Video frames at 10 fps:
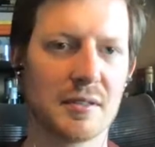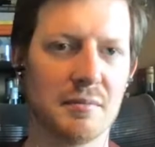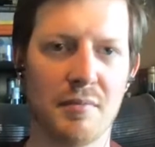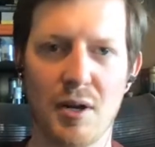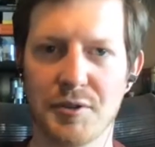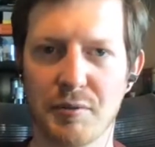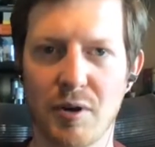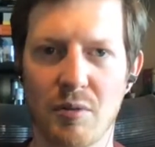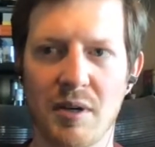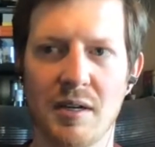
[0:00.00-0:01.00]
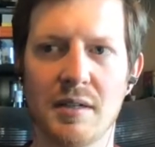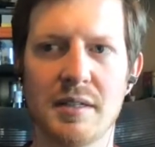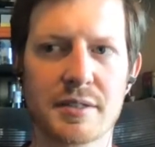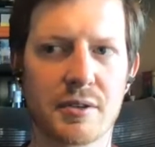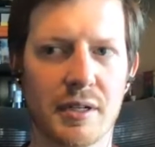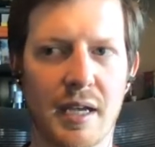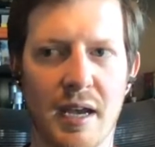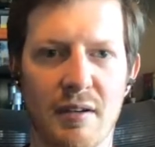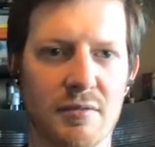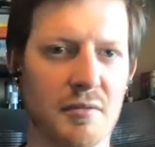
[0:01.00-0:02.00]
malt aroma. It's going to
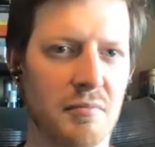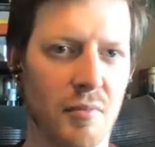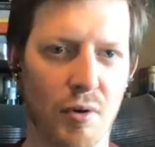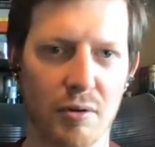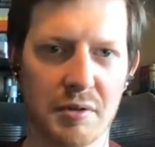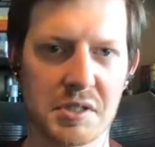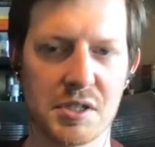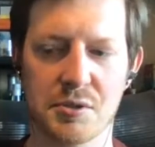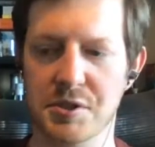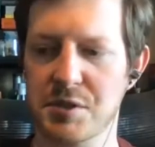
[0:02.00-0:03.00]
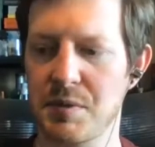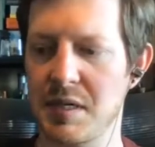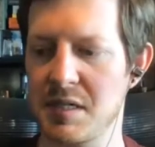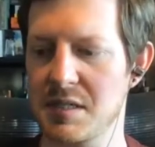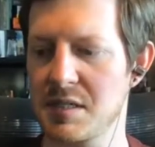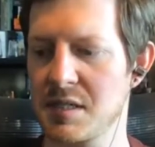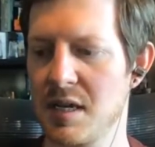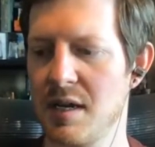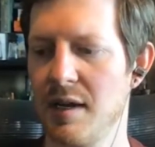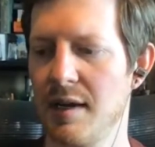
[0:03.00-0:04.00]
have more residual sweetness.
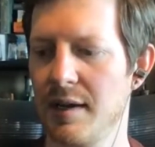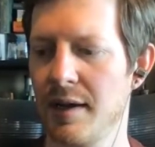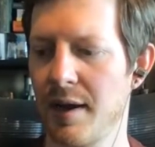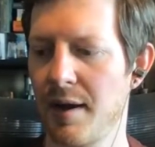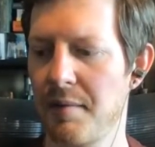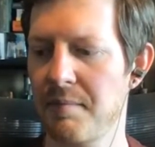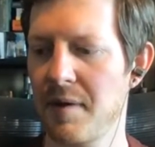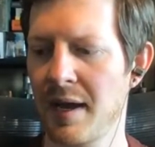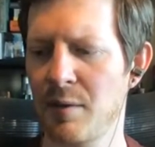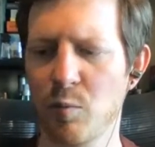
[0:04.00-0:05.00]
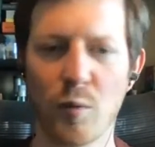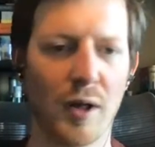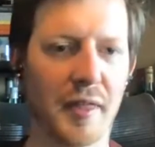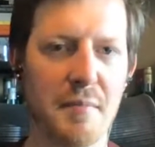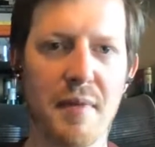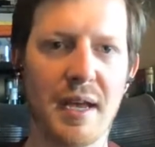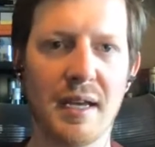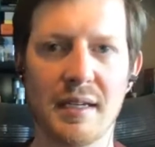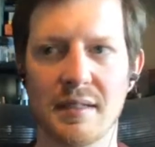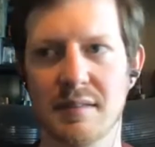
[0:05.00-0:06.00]
And while they
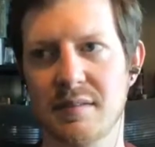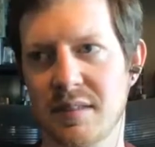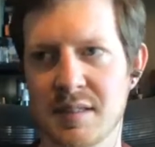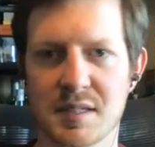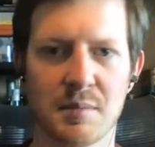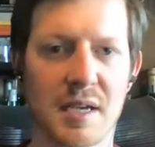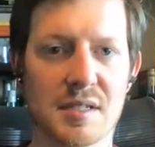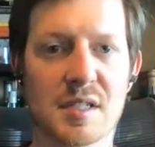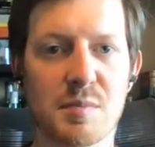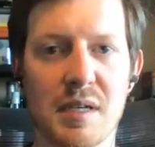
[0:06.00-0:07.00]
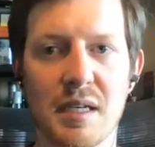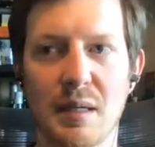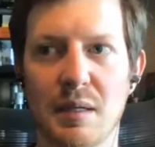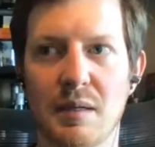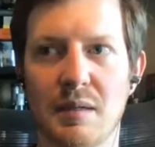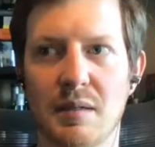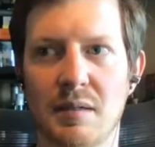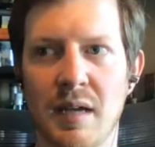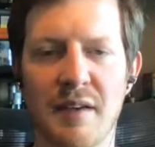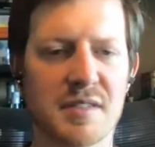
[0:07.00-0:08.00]
may, in some cases,
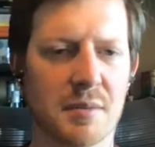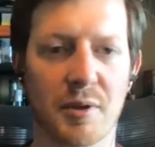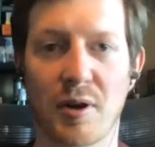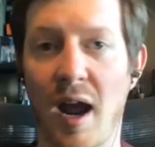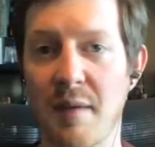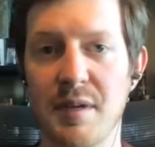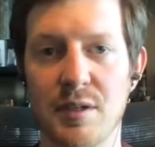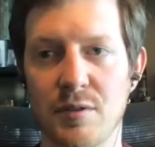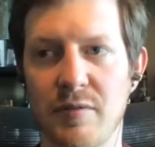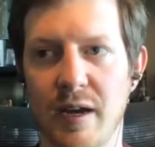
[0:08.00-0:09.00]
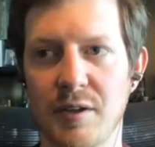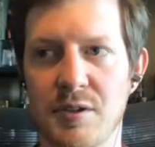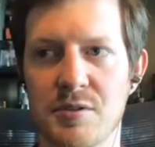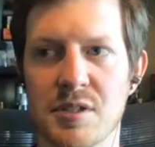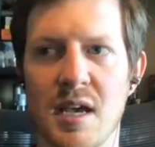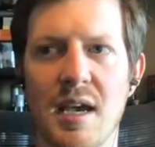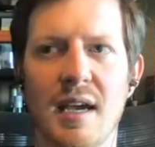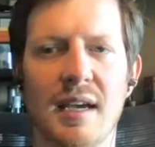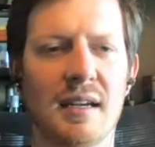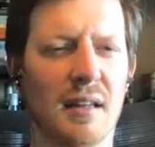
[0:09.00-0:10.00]
have similar IBU values,
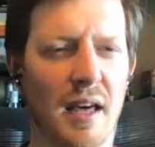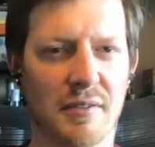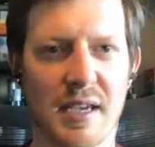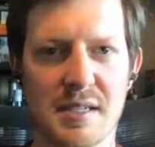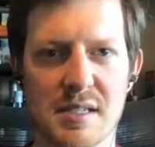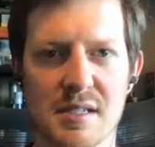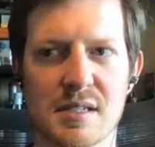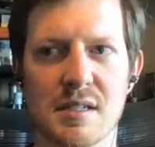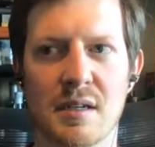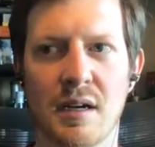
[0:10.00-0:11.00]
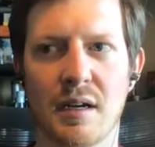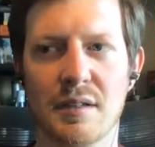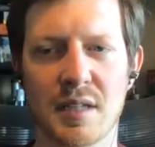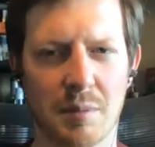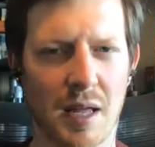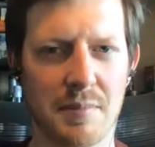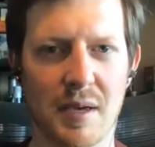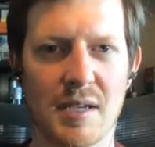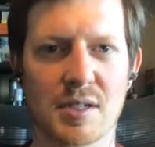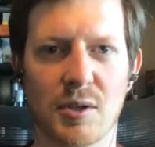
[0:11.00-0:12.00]
in a lot of cases, double
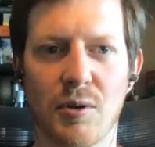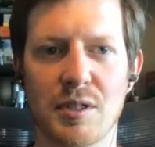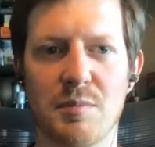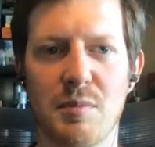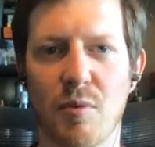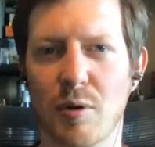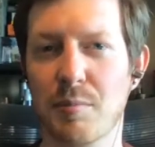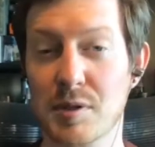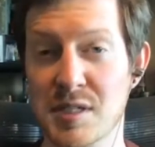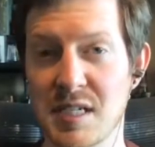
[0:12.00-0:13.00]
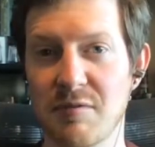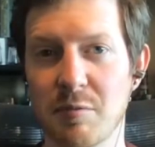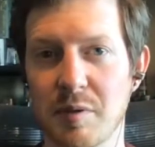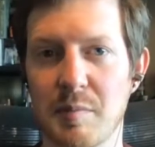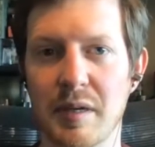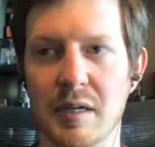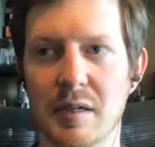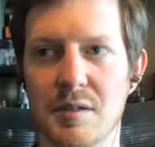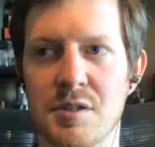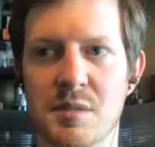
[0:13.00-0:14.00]
IPAs are going to be more perceivably
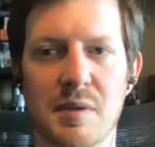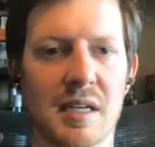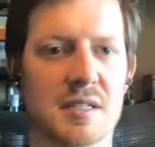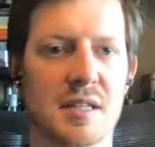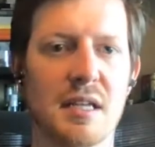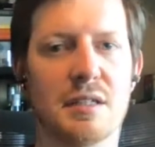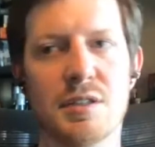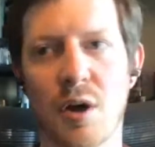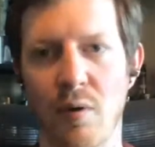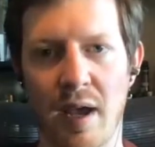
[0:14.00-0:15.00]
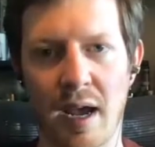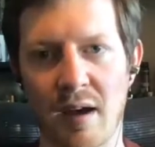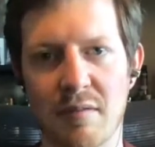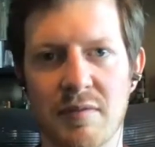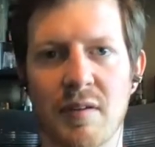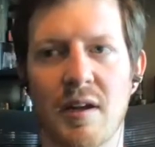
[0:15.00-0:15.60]
bitter just because they don't have